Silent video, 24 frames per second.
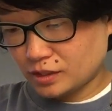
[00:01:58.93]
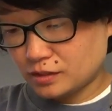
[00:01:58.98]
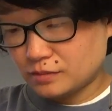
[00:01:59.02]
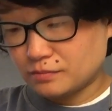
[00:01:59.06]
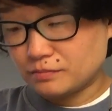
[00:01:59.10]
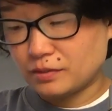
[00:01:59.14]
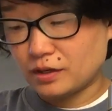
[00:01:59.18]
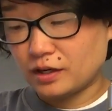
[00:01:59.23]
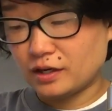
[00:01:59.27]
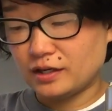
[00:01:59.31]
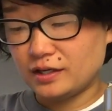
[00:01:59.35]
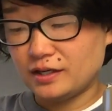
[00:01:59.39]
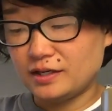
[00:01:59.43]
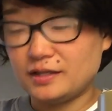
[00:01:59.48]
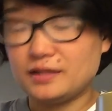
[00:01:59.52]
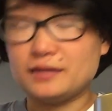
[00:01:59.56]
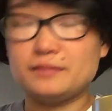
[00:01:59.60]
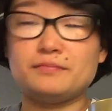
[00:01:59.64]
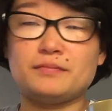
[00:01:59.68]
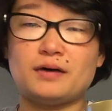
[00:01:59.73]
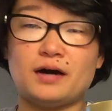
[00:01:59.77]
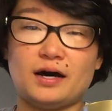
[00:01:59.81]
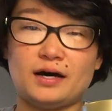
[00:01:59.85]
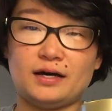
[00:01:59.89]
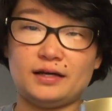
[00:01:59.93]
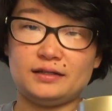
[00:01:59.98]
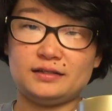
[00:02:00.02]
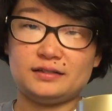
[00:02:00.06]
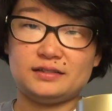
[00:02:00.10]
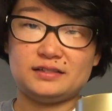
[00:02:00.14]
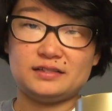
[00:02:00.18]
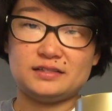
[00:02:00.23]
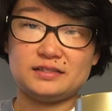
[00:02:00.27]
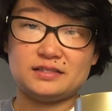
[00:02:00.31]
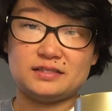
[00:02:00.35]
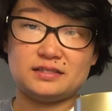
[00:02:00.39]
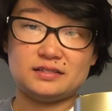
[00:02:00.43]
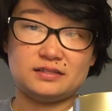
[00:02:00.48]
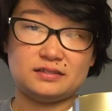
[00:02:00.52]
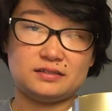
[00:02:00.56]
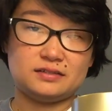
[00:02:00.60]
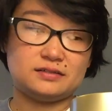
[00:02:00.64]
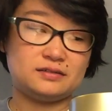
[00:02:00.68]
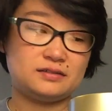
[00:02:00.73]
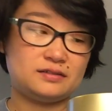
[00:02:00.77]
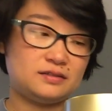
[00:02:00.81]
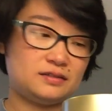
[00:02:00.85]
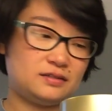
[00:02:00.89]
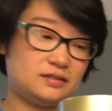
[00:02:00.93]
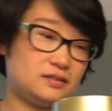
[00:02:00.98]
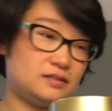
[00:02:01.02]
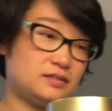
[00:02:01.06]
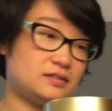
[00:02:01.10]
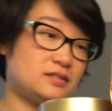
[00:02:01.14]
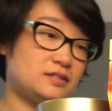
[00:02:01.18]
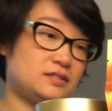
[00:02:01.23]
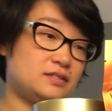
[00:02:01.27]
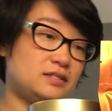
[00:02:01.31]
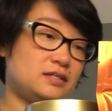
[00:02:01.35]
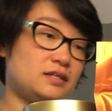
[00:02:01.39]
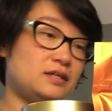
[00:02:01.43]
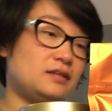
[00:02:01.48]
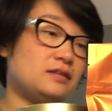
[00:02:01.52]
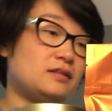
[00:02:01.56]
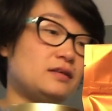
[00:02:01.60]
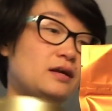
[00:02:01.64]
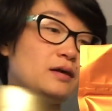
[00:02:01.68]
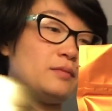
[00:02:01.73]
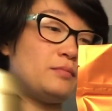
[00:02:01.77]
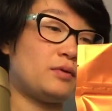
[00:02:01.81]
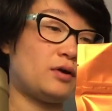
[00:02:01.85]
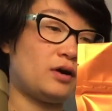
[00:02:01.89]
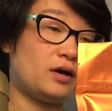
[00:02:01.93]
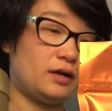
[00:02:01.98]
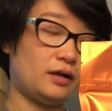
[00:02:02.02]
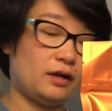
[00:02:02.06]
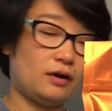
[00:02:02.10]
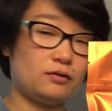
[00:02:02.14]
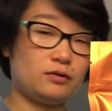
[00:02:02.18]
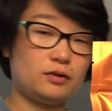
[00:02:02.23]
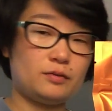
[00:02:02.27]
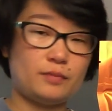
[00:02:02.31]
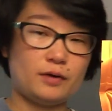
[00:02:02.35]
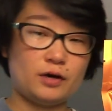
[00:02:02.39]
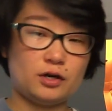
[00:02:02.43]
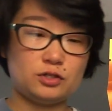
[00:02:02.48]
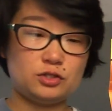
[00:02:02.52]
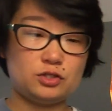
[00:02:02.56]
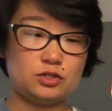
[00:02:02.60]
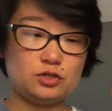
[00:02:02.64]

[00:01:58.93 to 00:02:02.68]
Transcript: Body and Mind is the tea that I bought, and I only bought